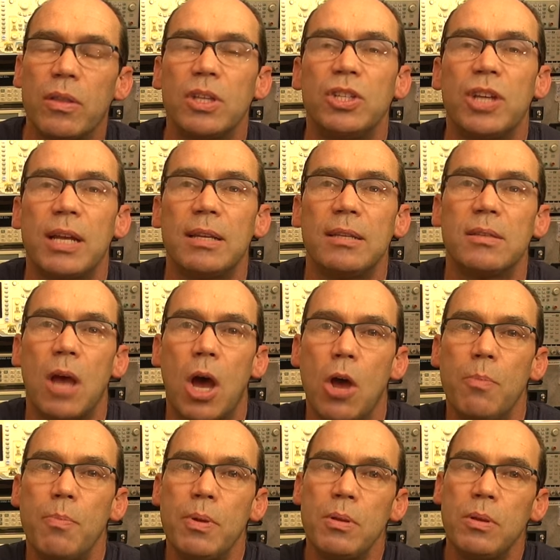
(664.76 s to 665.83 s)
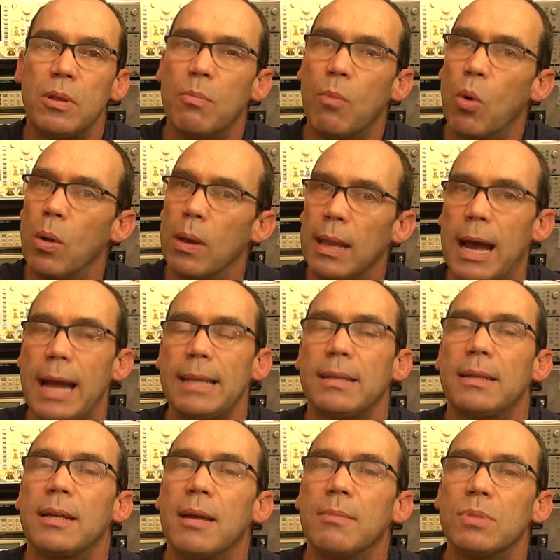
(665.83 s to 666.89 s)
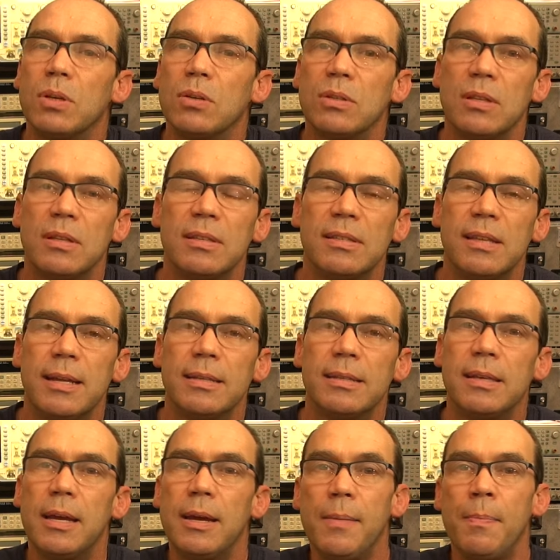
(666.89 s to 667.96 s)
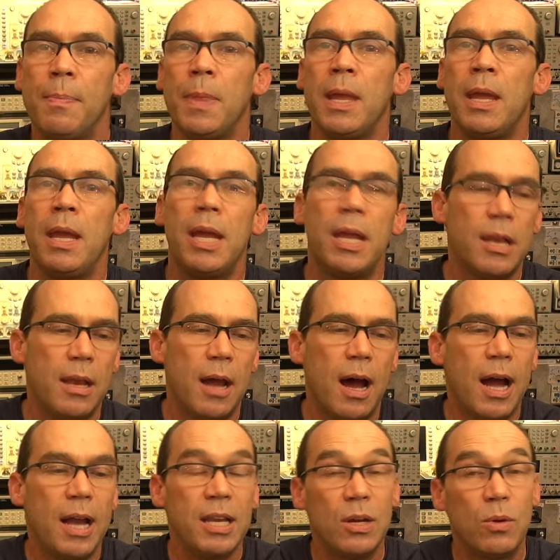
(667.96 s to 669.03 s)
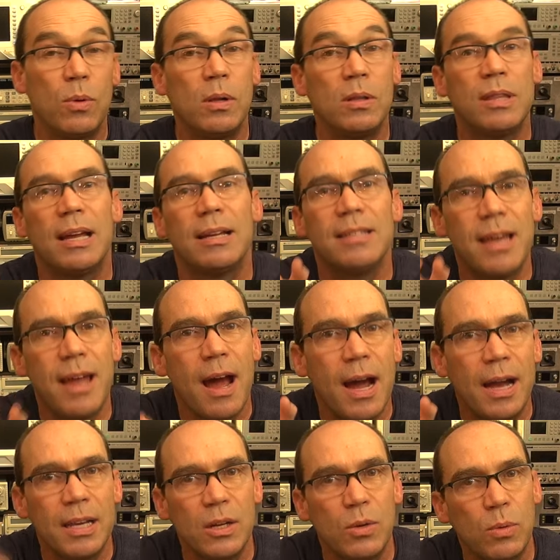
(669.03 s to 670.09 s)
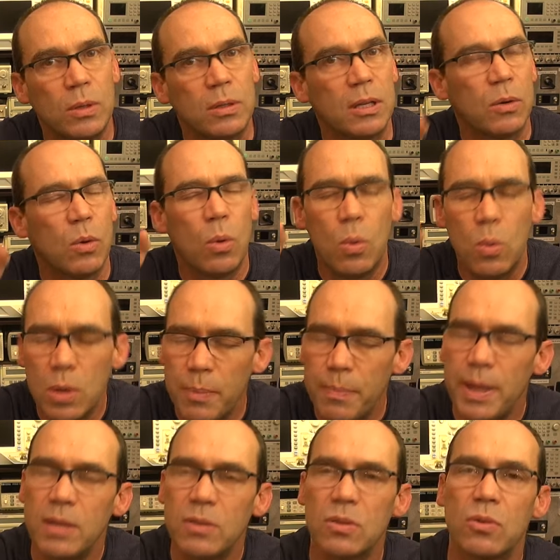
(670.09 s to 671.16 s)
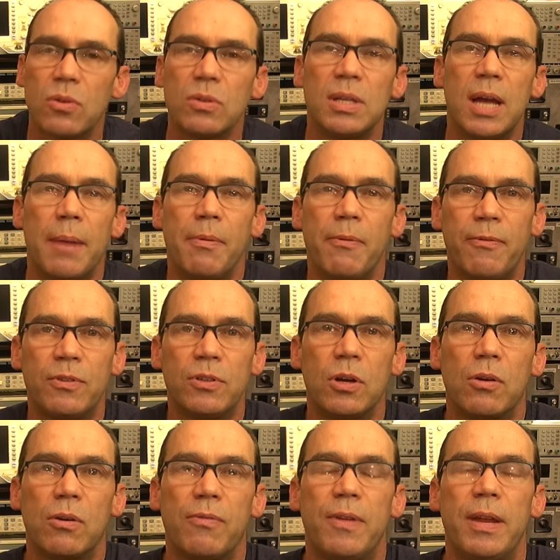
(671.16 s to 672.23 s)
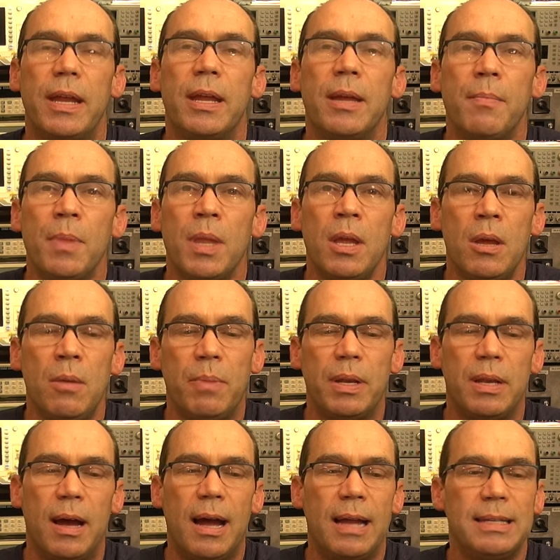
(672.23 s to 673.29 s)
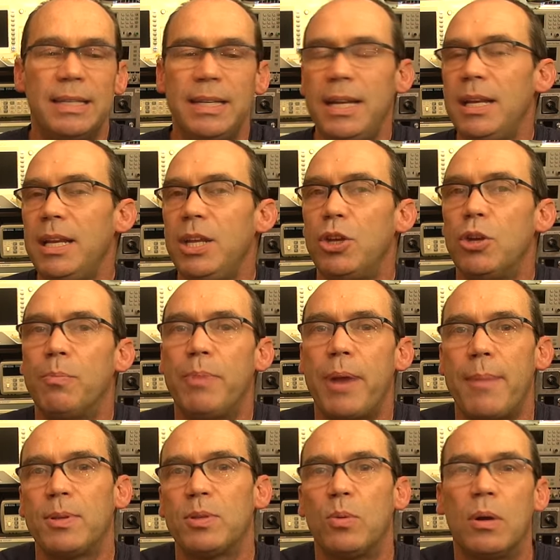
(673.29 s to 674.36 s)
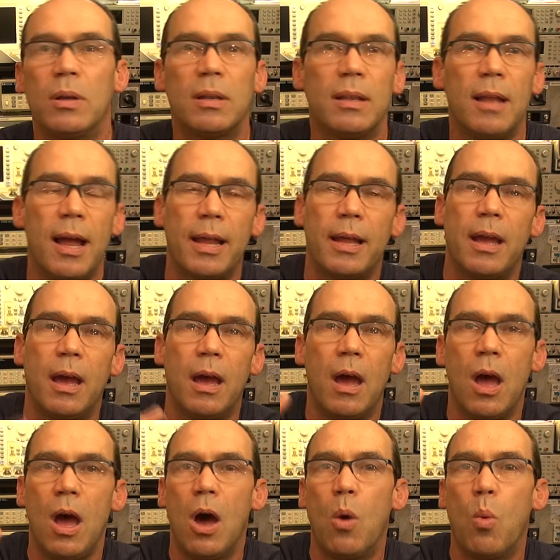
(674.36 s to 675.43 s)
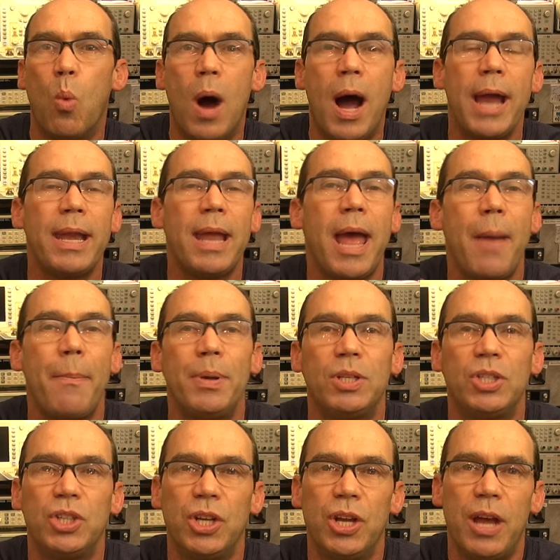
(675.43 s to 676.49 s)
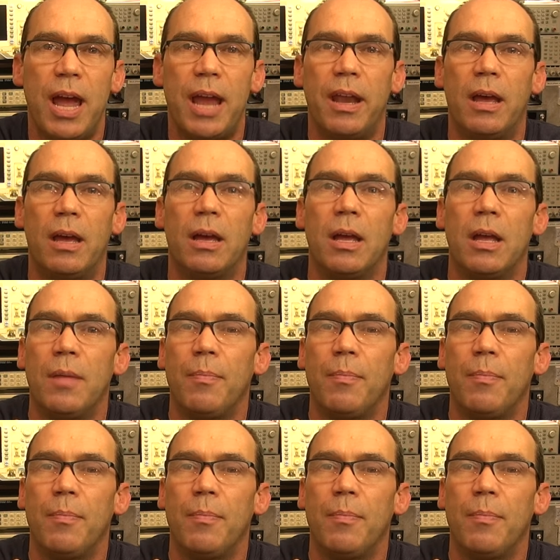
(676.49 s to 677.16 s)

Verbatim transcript: the shutter's open, the more light comes onto the sensor. In an ideal world, and I say ideal world, it all depends on your type of photography, but ideally you'd perhaps want like a wide aperture and a